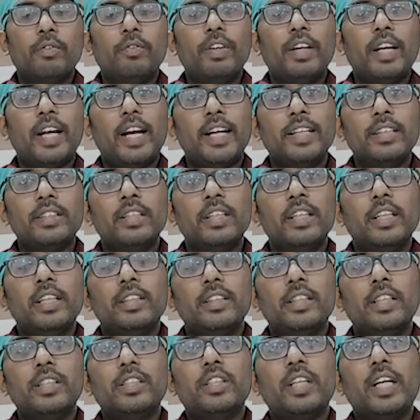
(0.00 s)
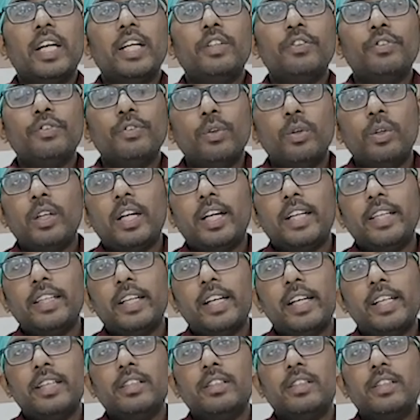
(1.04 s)
Whereas the stage 4 lung
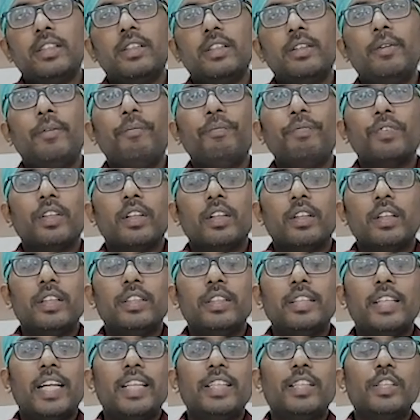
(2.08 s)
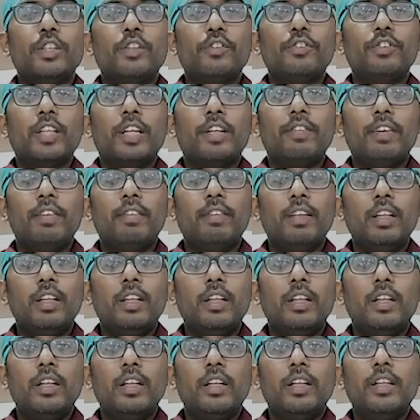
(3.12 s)
cancer, the chances of
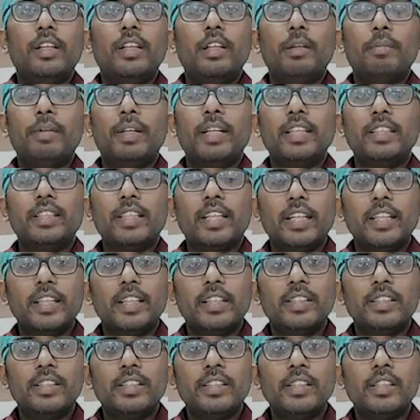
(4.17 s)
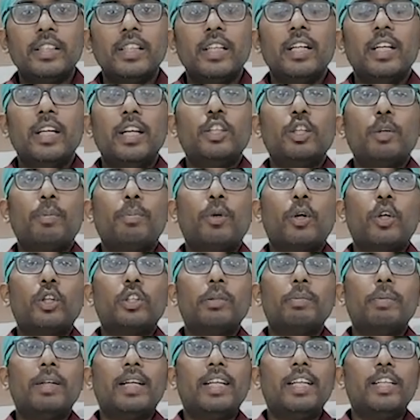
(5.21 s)
survival in a metastatic disease is
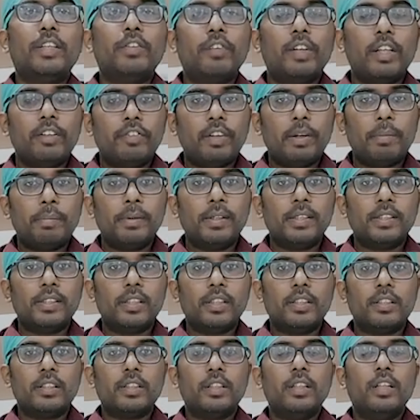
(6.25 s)
approximately 25%.